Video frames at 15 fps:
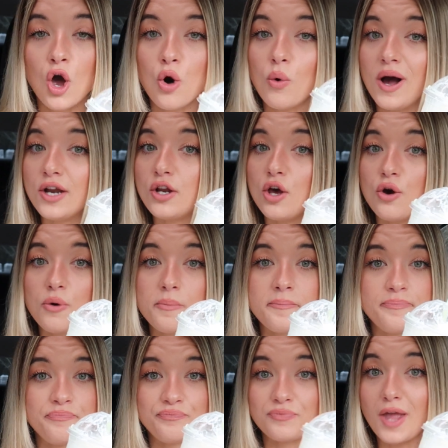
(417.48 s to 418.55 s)
oh, I know,
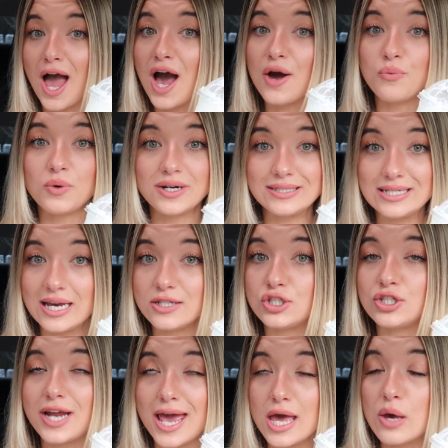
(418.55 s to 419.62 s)
I worked
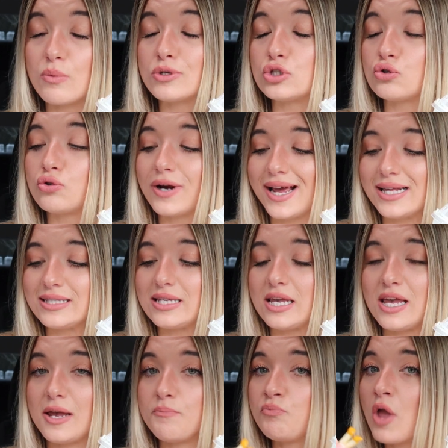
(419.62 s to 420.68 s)
yesterday, it was
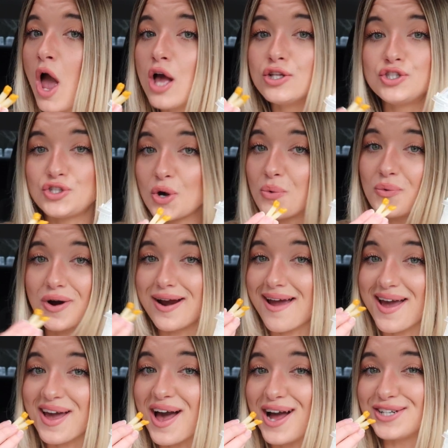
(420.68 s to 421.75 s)
crazy, don't worry,
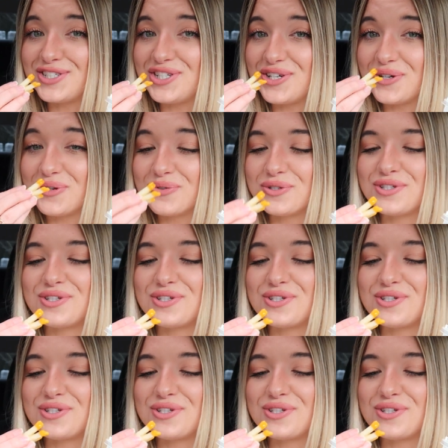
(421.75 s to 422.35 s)
I got you.